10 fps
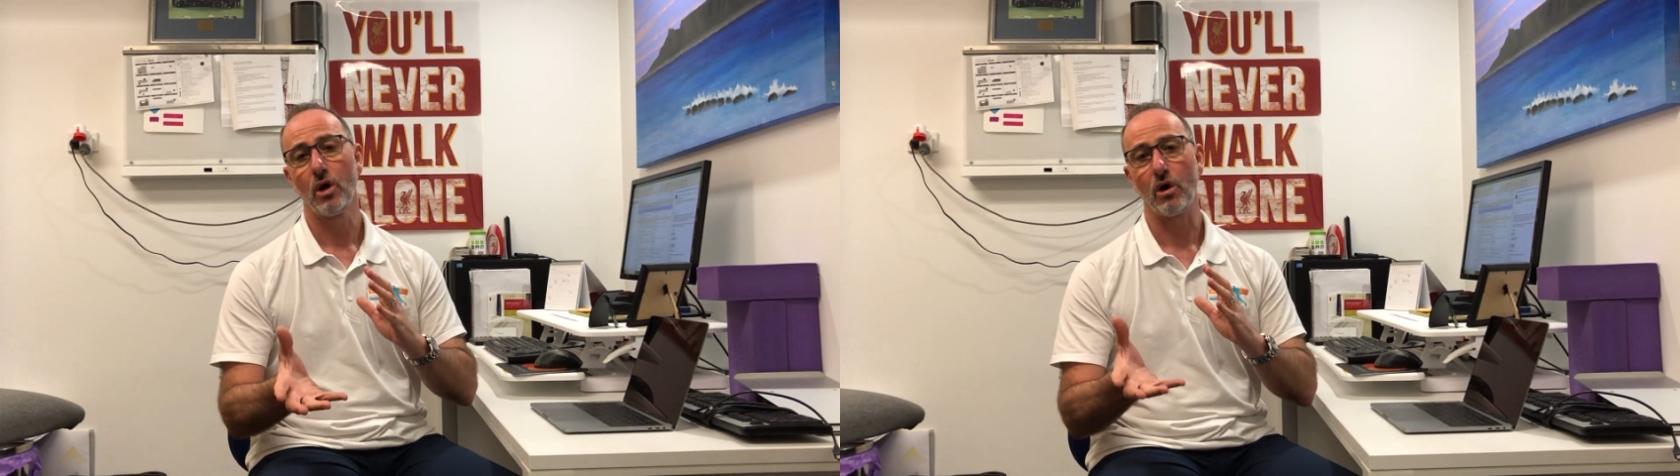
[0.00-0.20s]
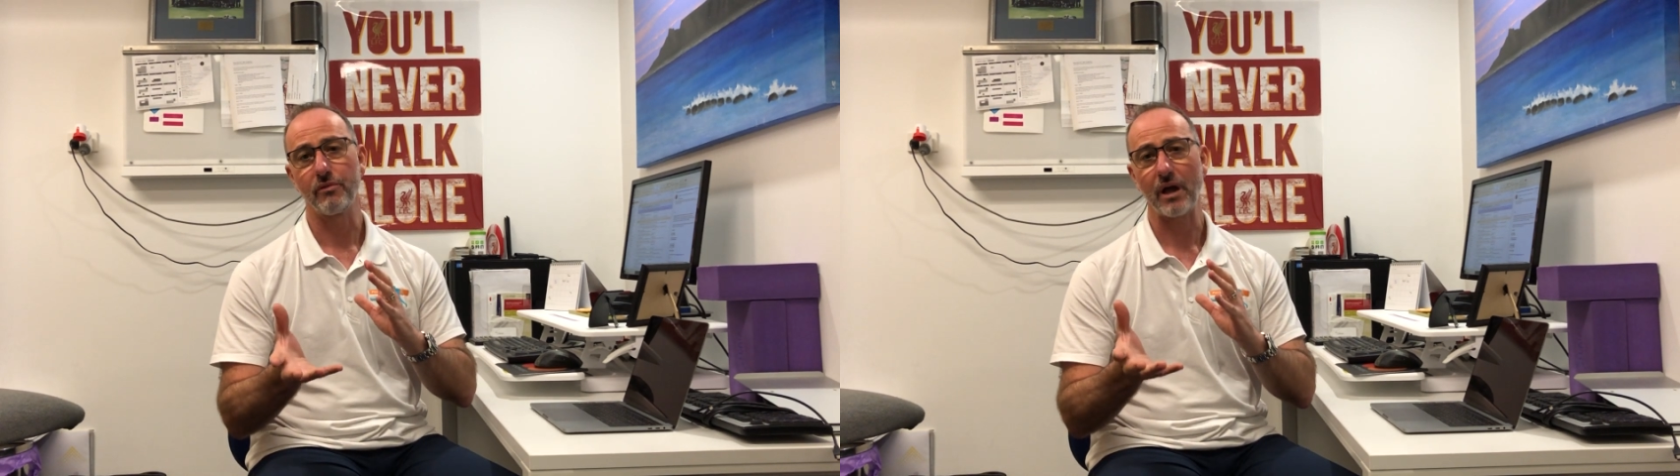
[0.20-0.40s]

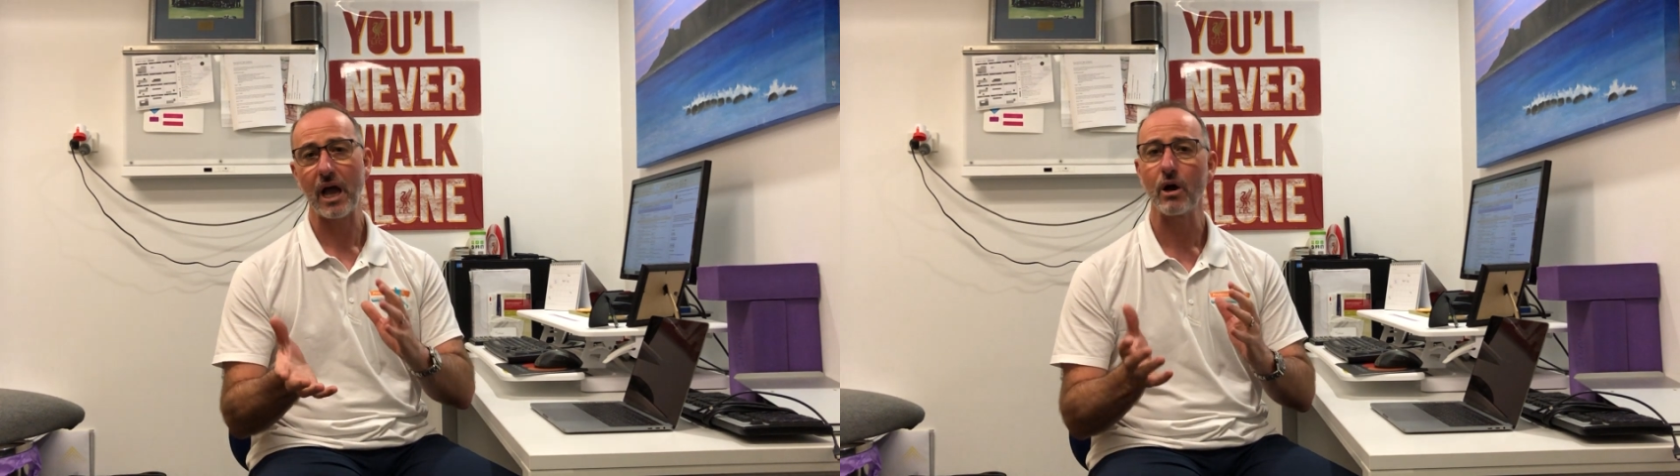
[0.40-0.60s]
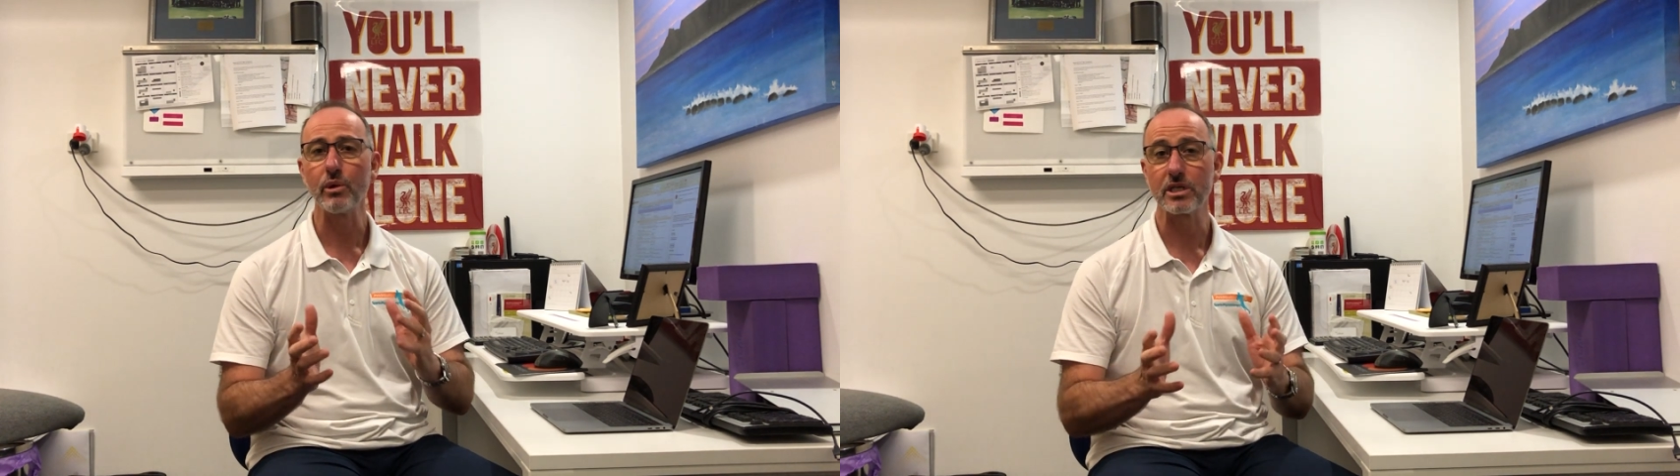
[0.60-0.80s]
of
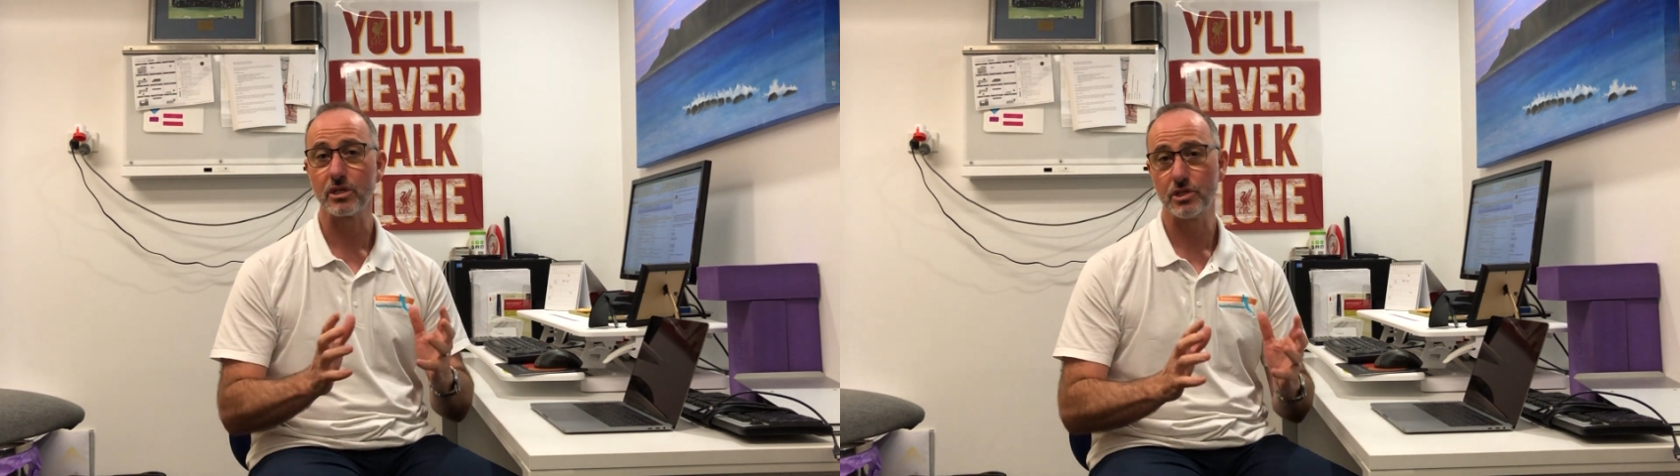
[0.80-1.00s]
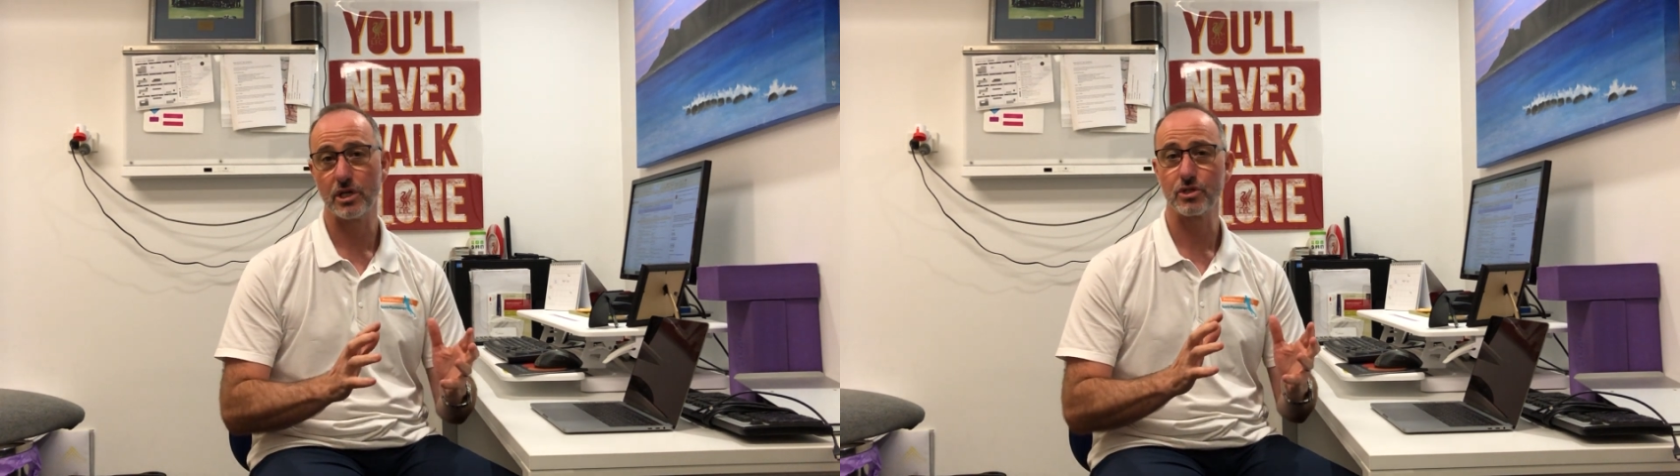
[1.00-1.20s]
how we
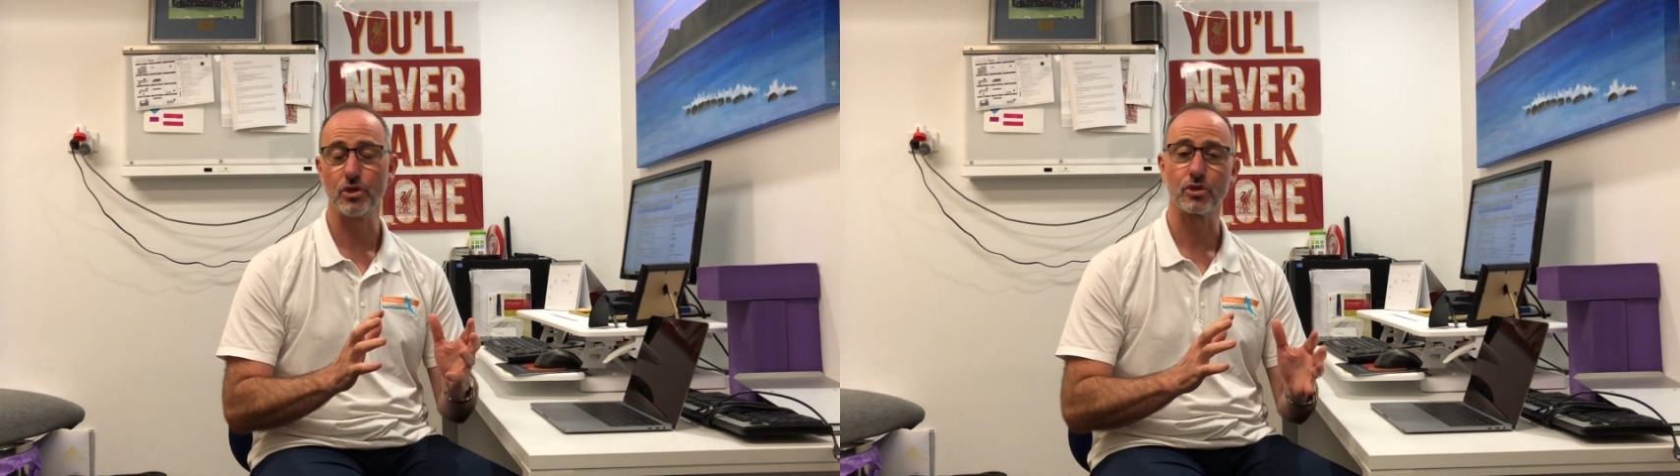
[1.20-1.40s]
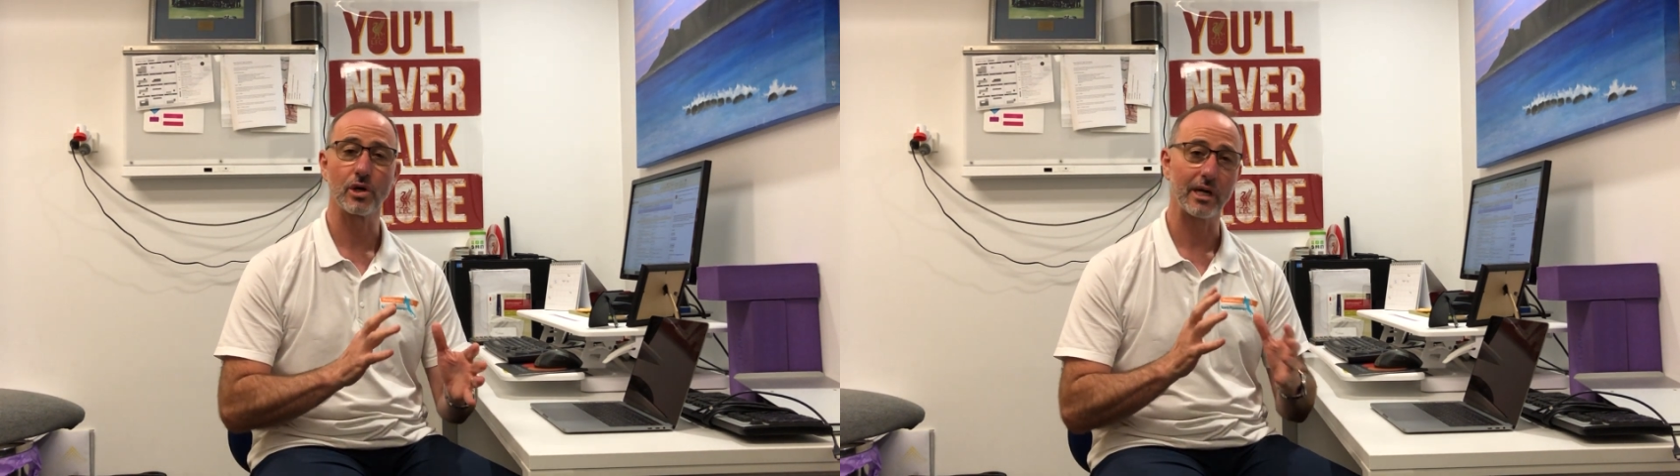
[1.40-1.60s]
suggest
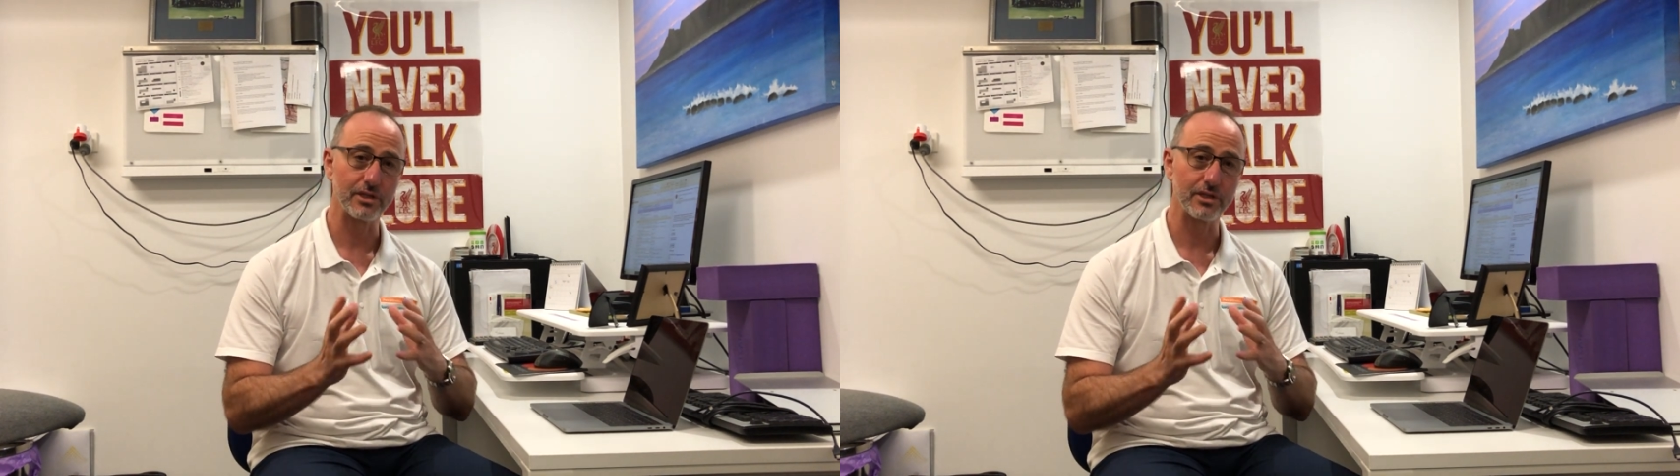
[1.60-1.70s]
you try